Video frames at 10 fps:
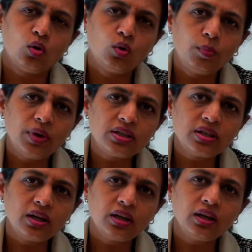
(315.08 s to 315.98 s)

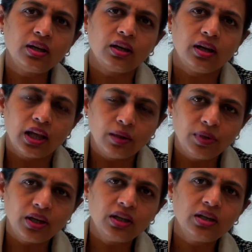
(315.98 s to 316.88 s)
Obesity,
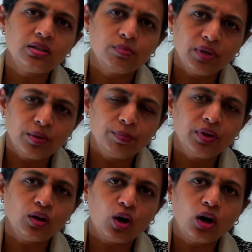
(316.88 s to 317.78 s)
diabetes, BP,